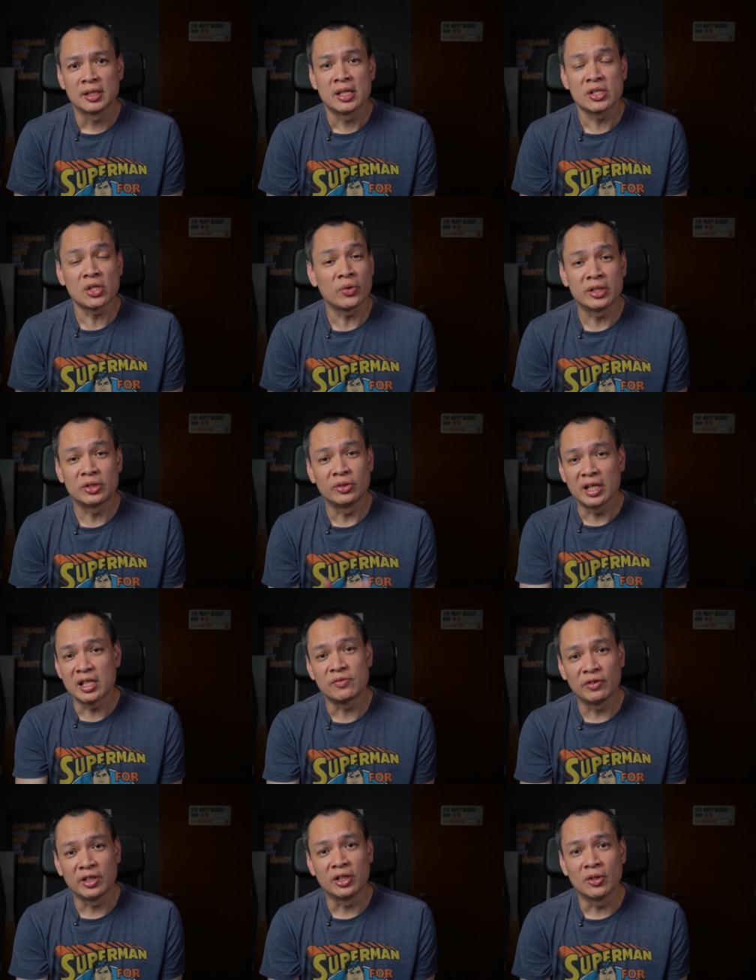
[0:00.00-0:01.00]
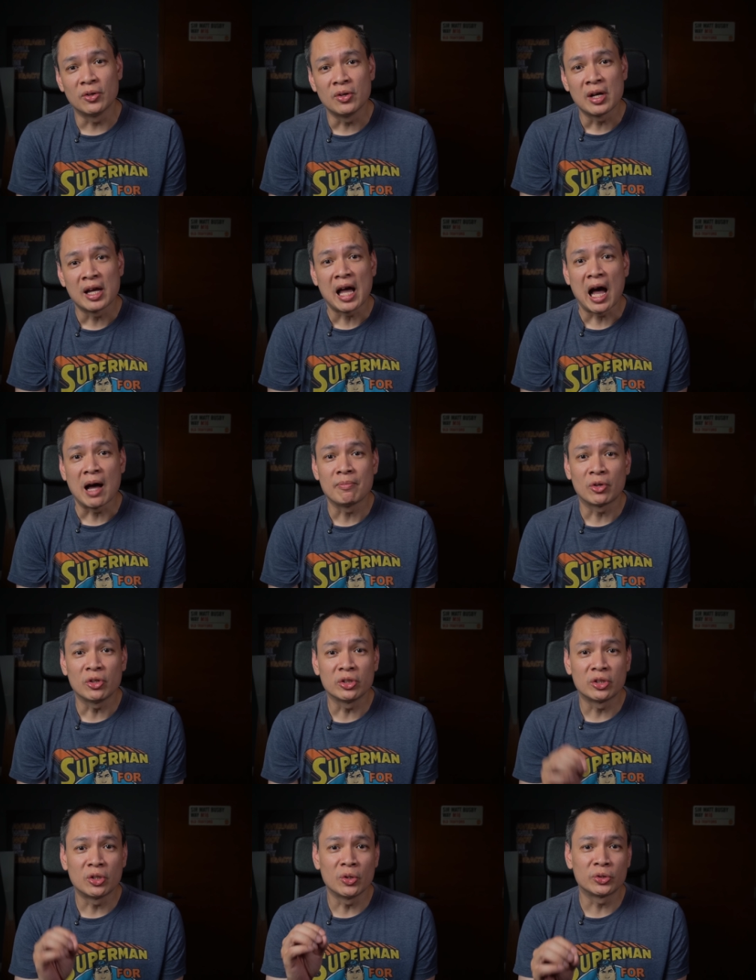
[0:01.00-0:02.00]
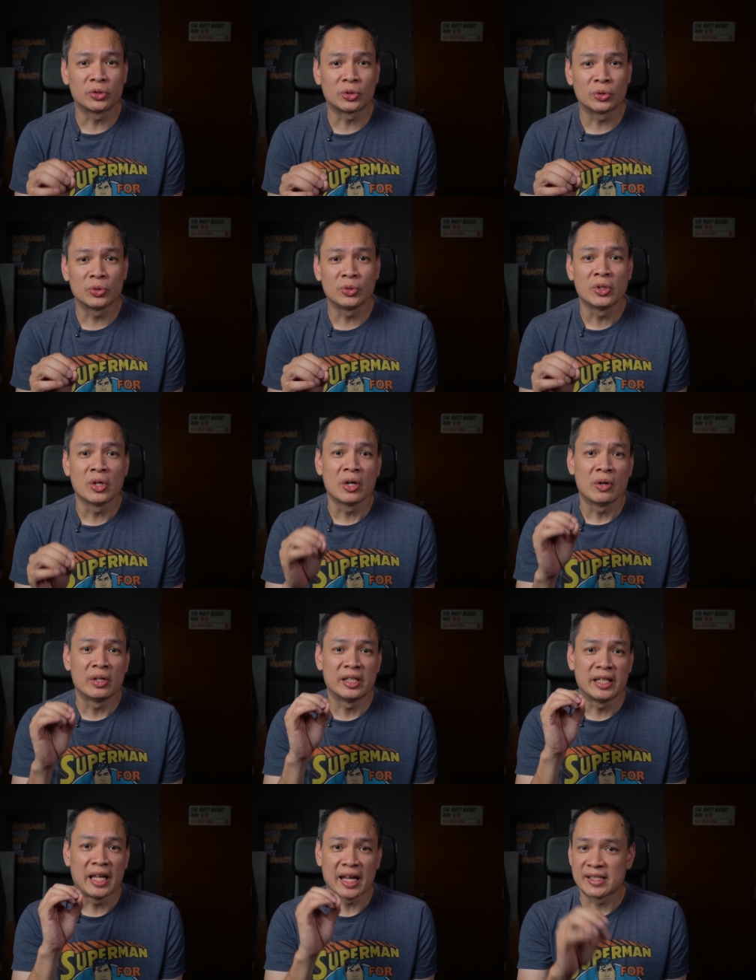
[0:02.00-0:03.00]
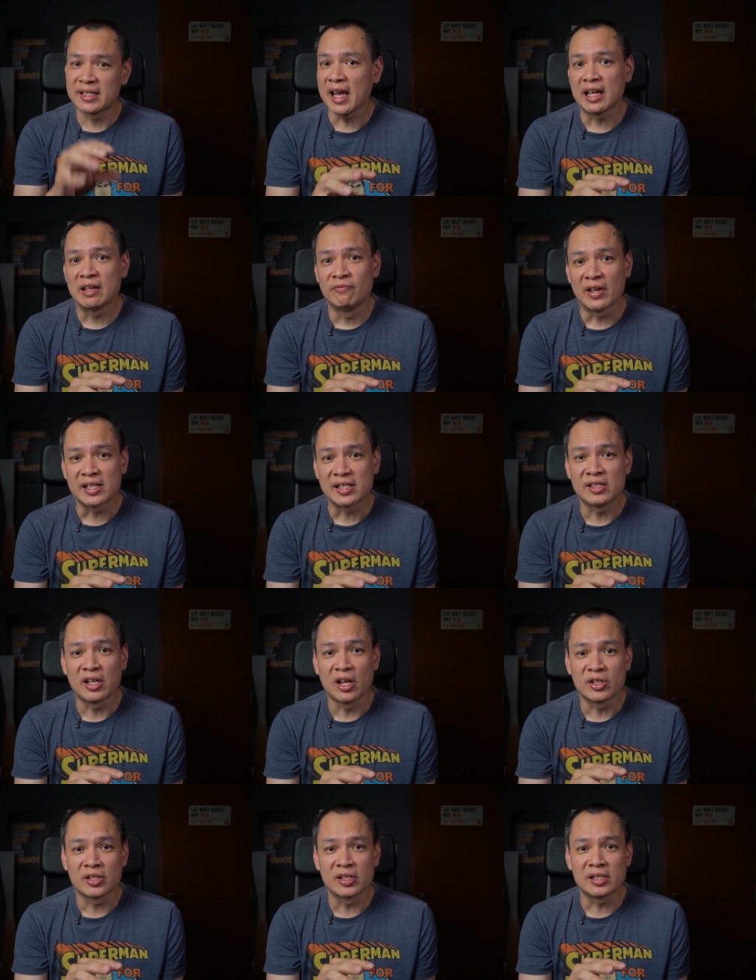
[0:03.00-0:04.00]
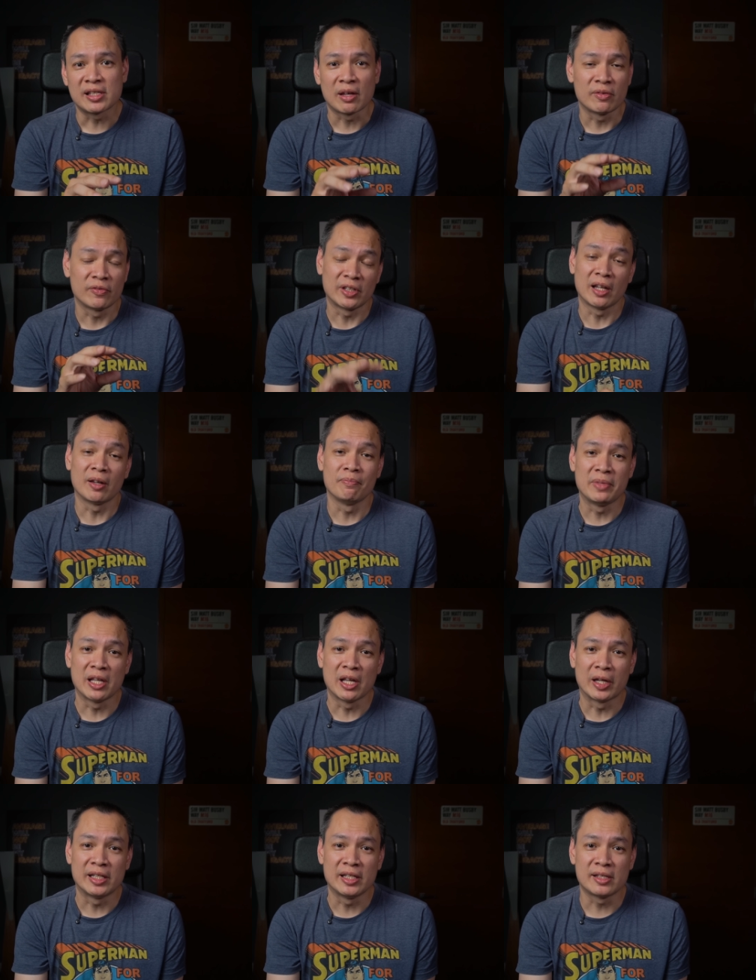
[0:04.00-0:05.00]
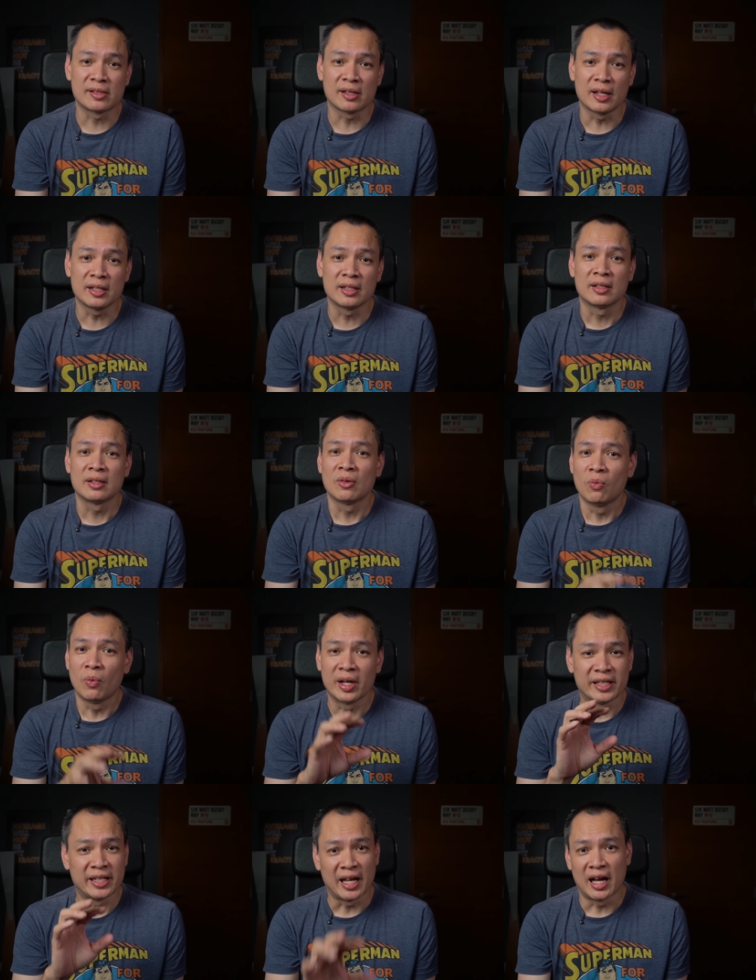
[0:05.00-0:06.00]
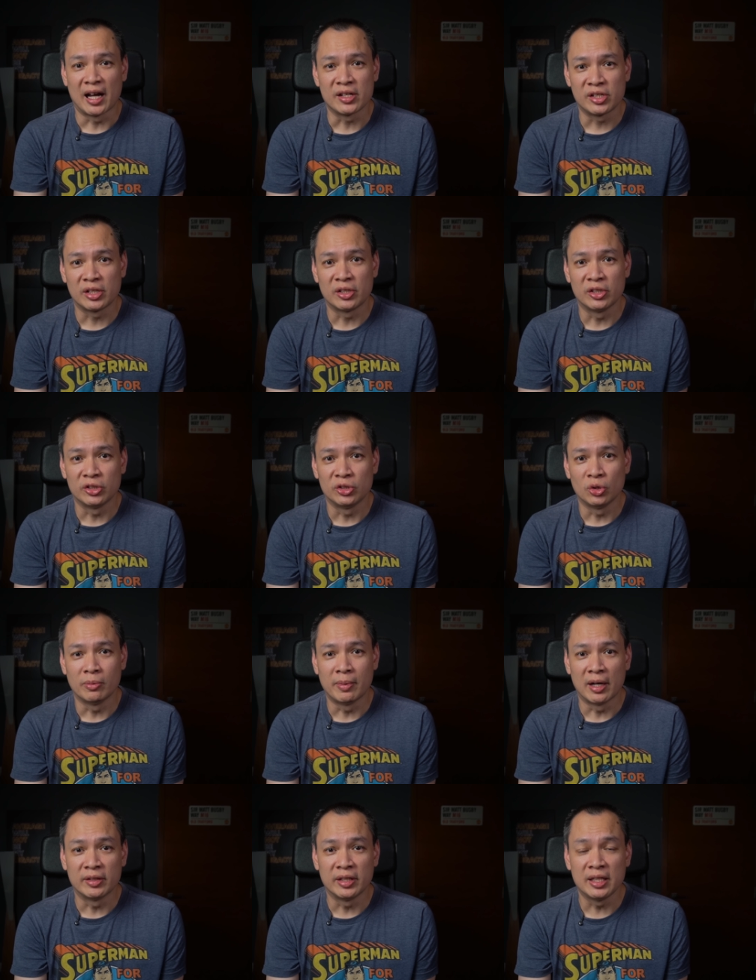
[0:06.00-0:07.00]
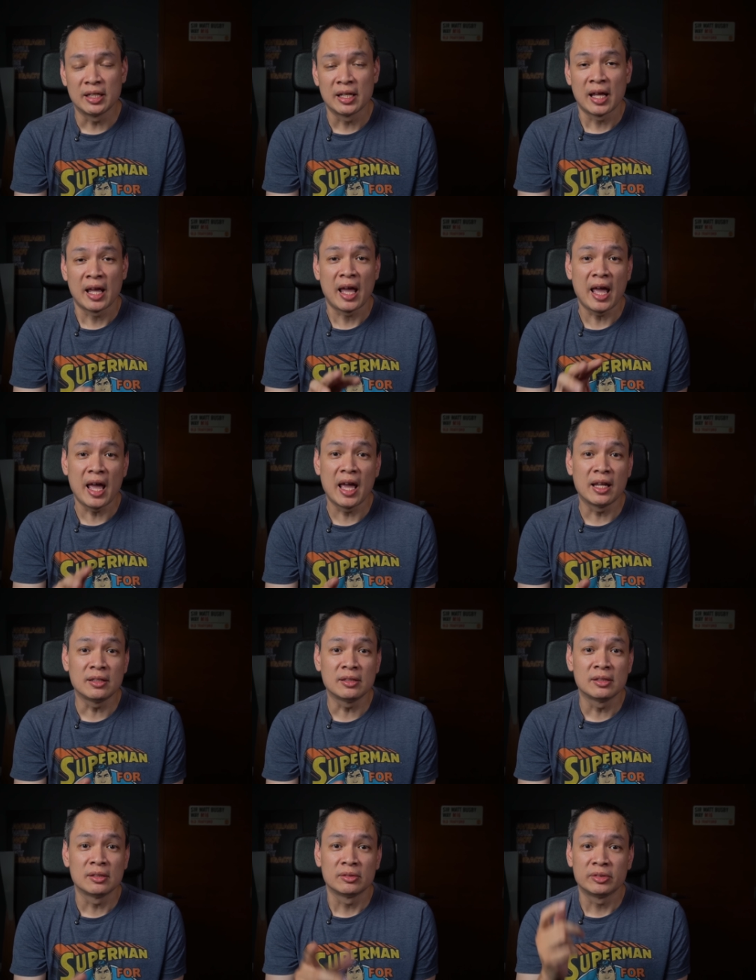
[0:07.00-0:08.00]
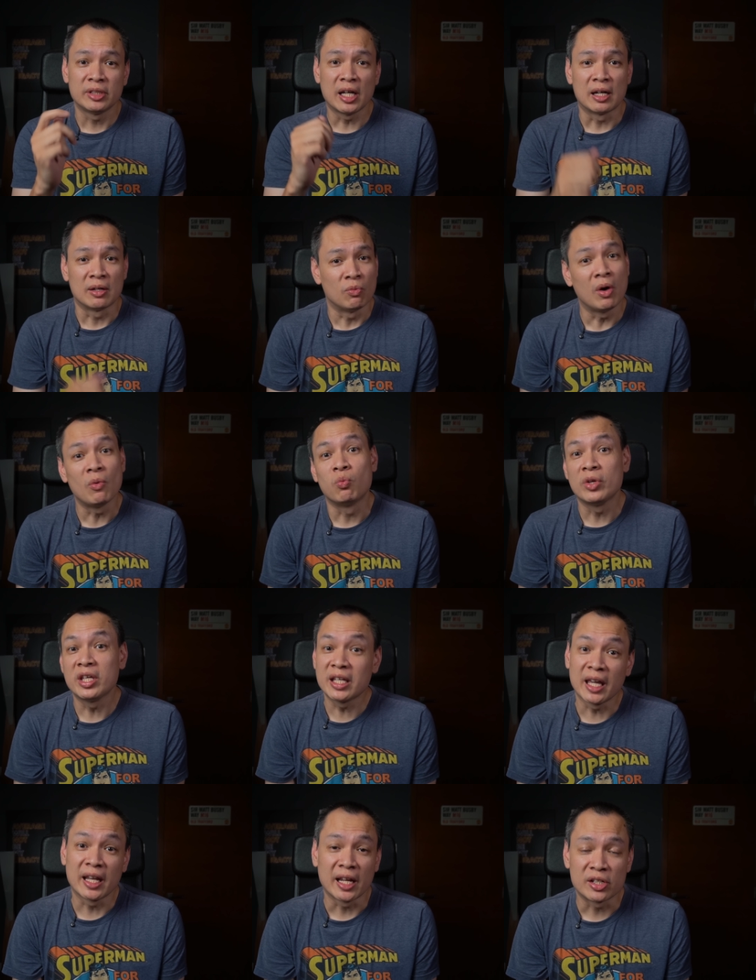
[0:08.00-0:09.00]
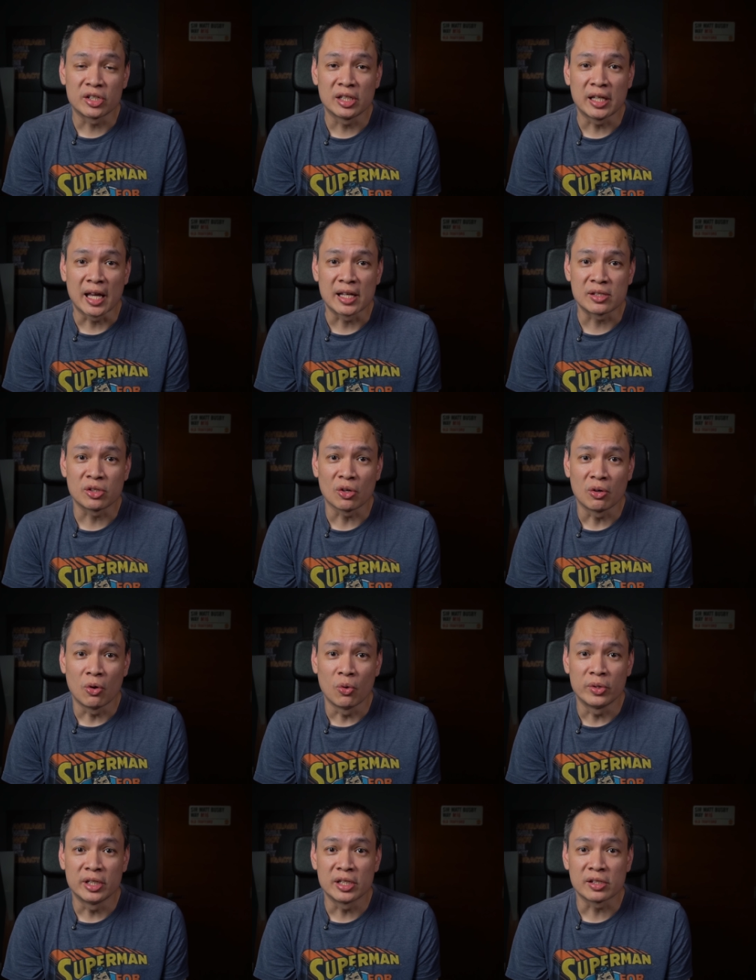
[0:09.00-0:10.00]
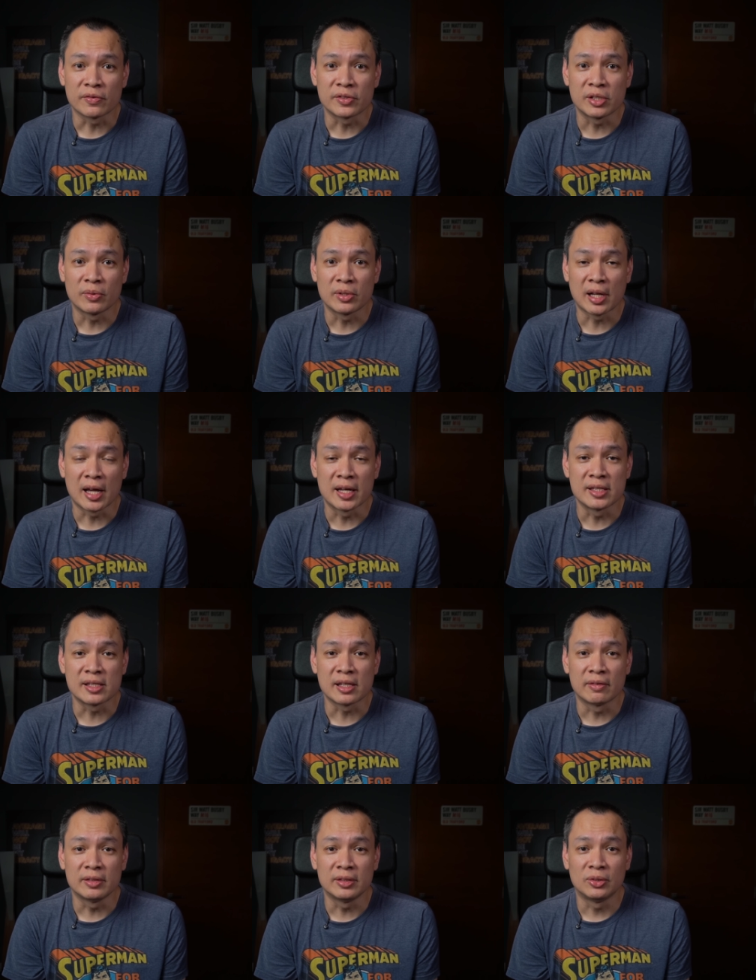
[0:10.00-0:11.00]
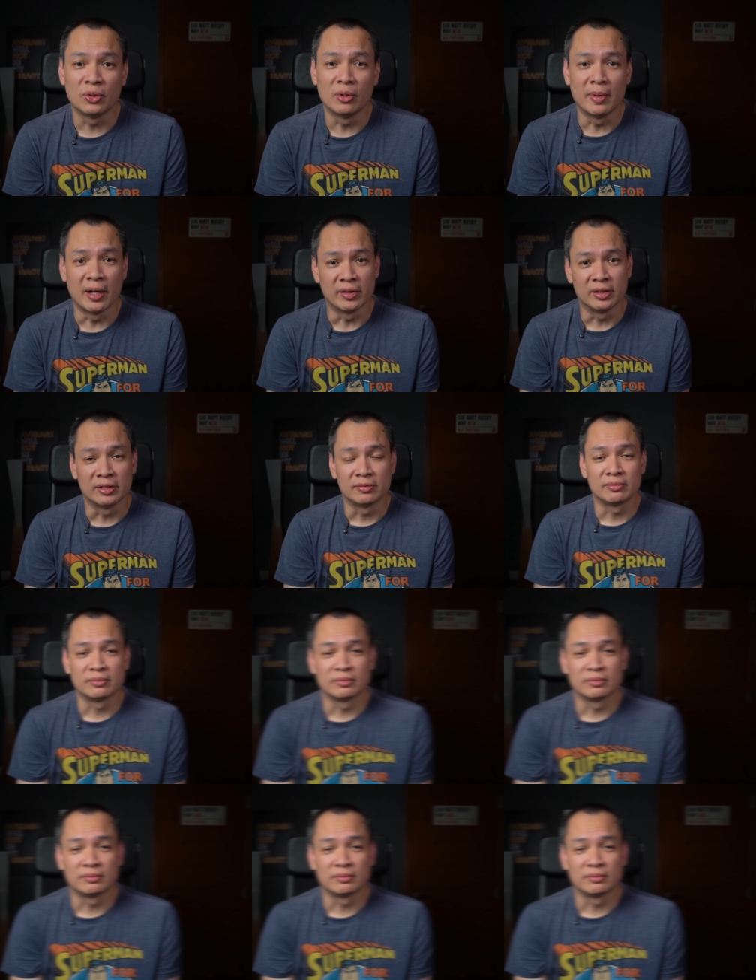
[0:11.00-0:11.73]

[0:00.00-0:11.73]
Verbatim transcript: So in today's video, I'm going to go through the exact investigations that we've done on BYD side, what they are actually going to do about it, and yeah, what we can actually as owners of Sealion 7 do about it.